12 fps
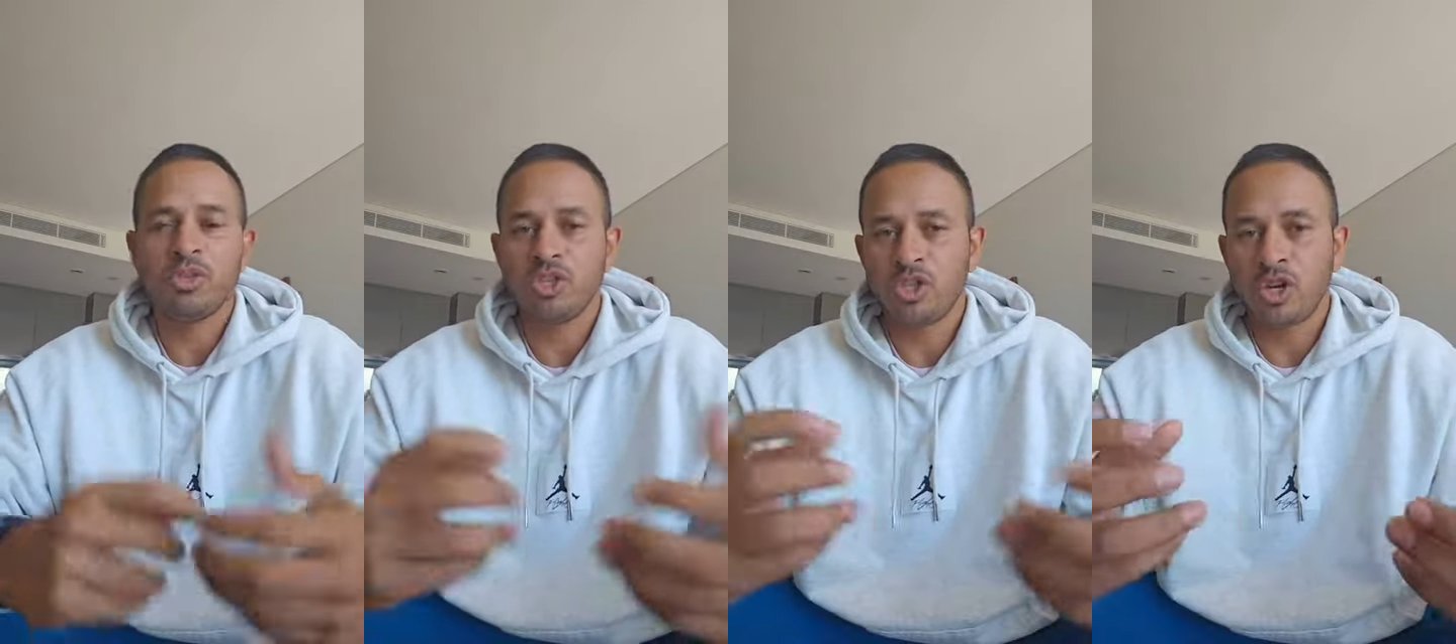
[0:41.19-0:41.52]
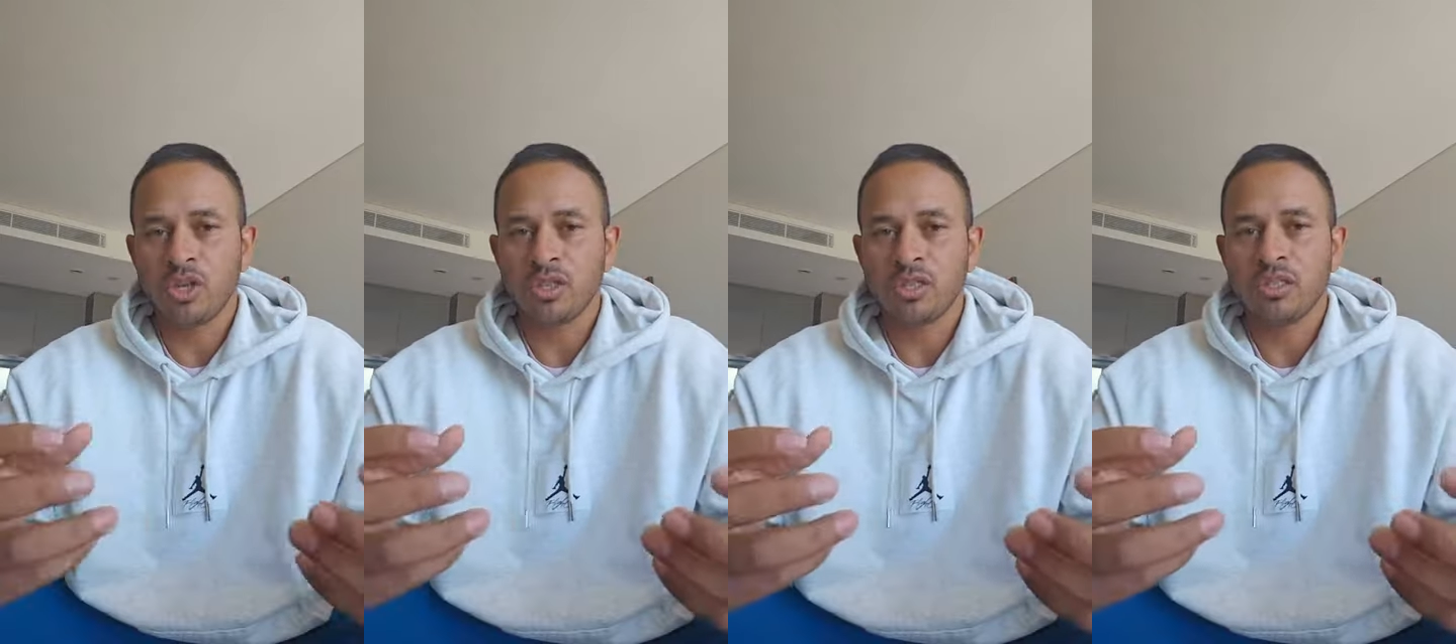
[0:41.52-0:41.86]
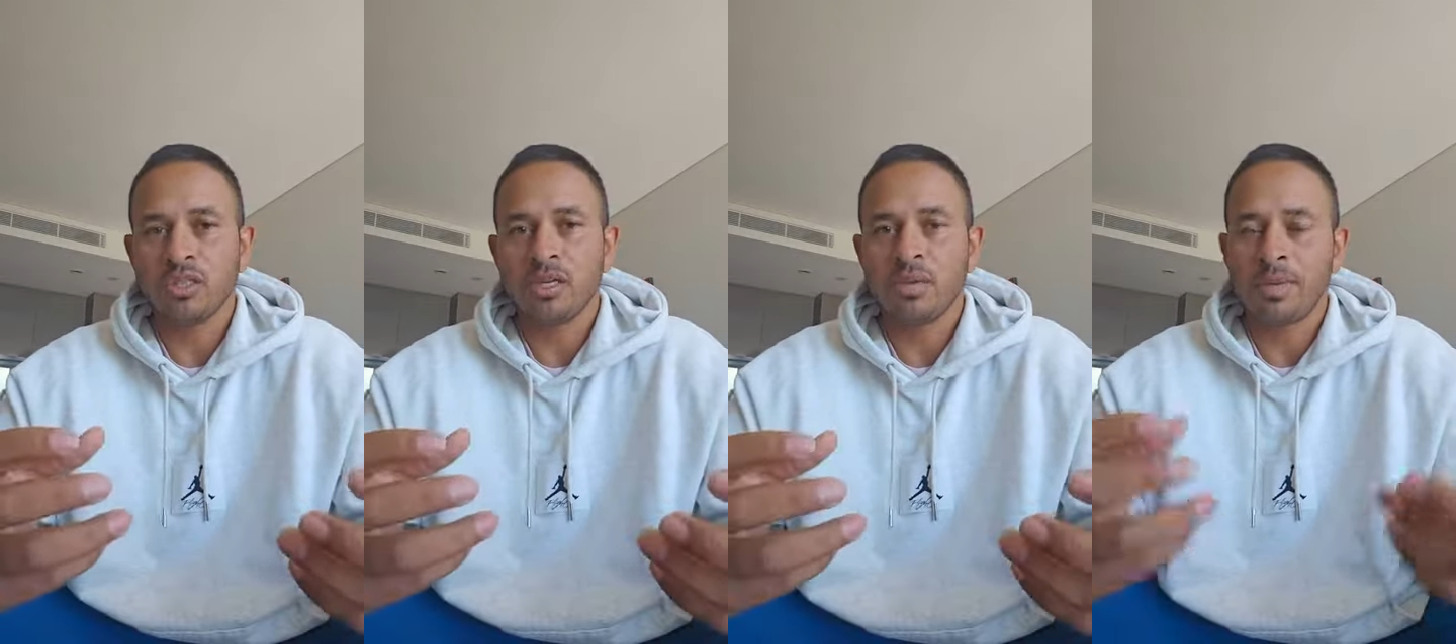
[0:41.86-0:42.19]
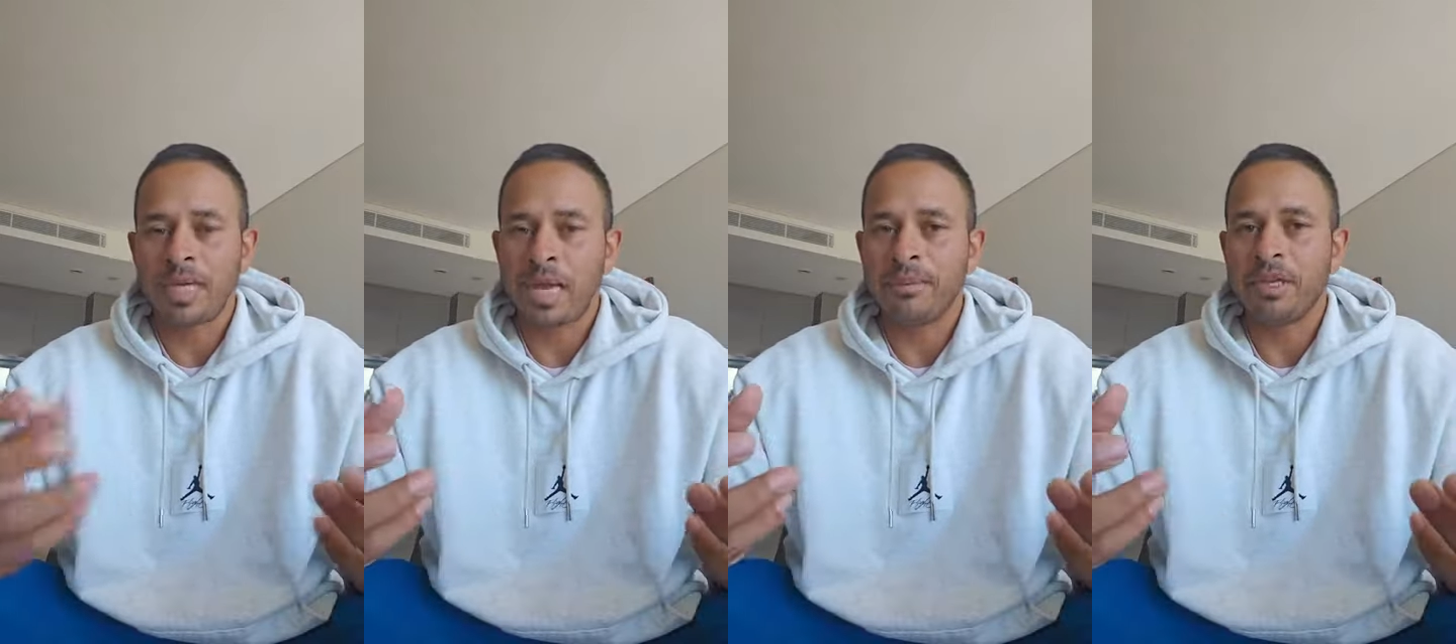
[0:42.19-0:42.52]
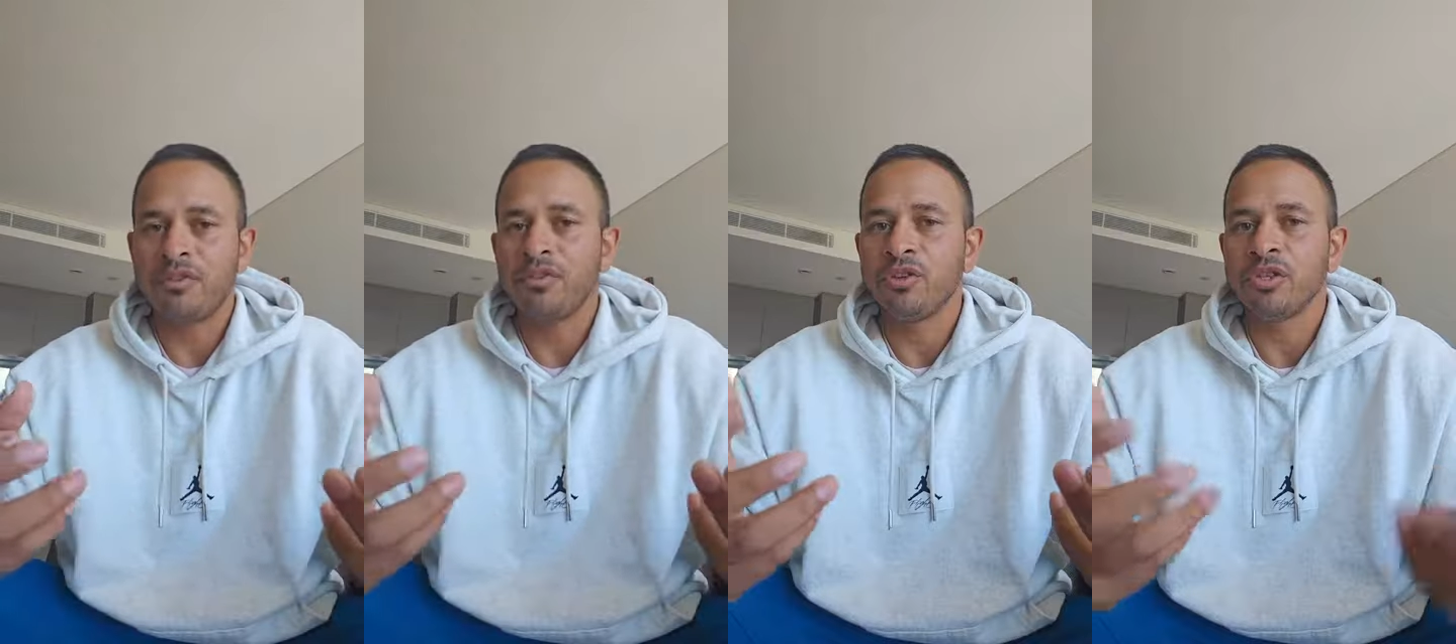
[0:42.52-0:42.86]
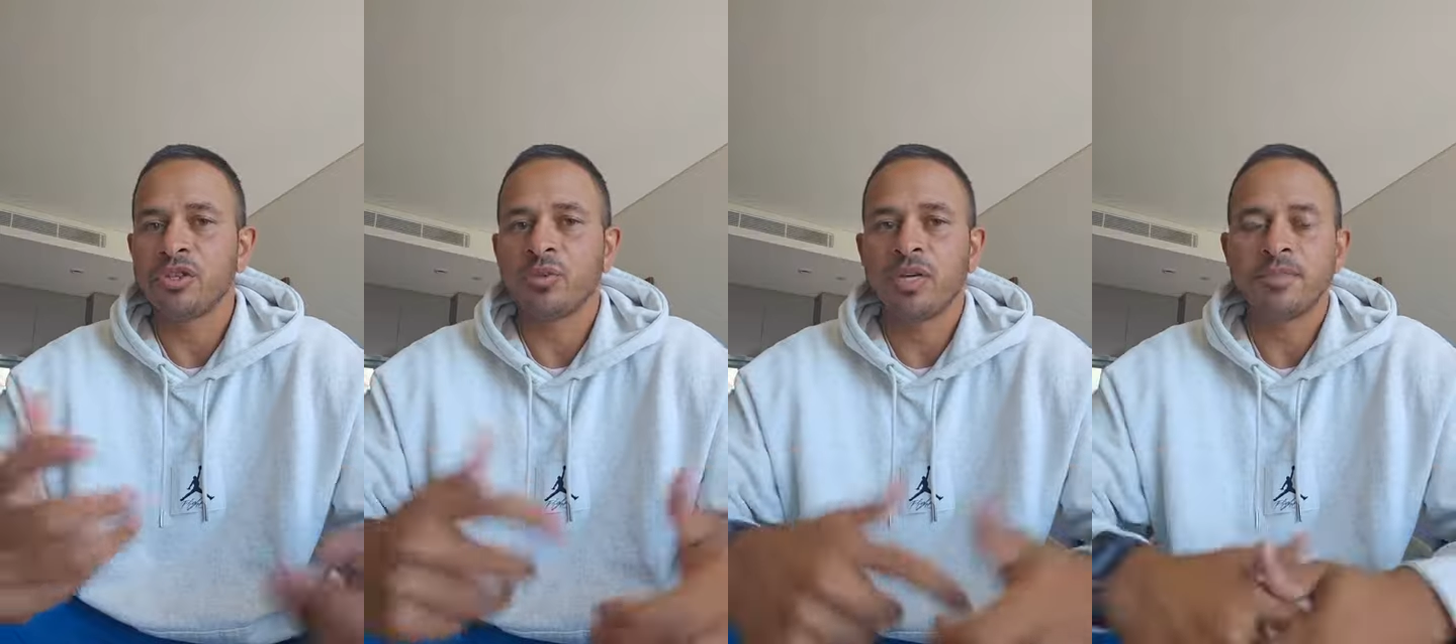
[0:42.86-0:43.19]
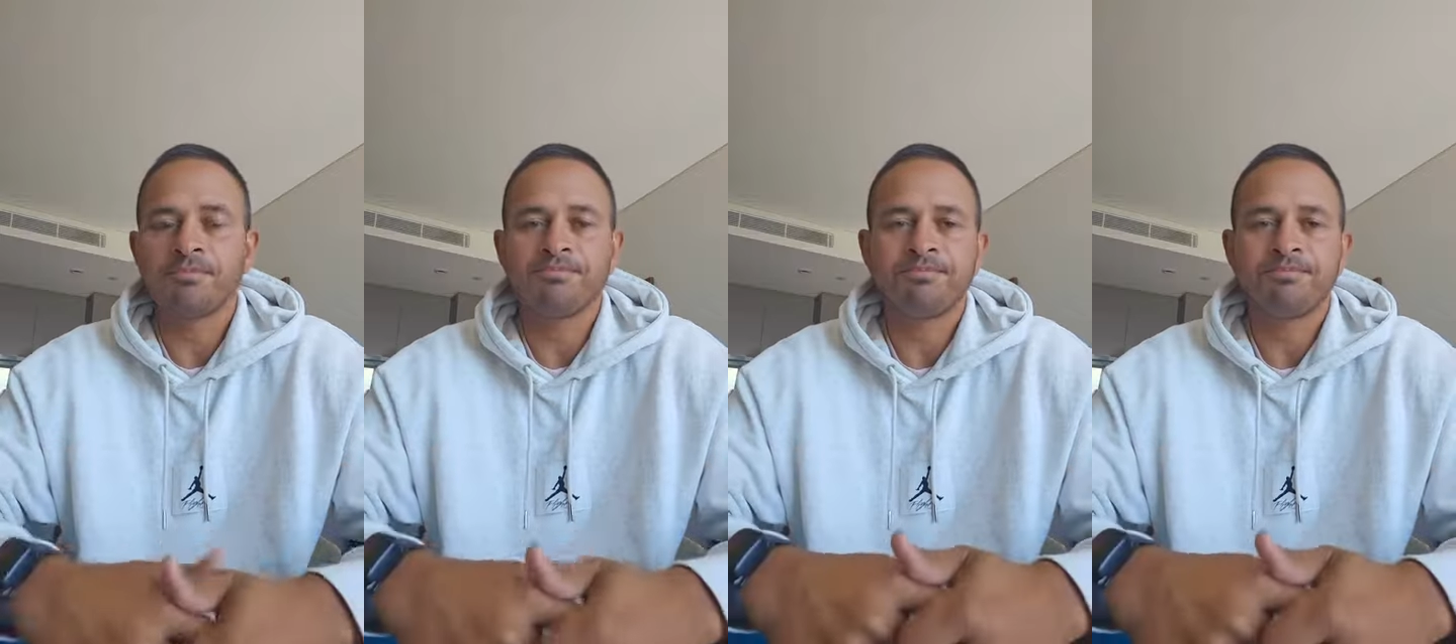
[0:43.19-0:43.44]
shocked about how many feel this way.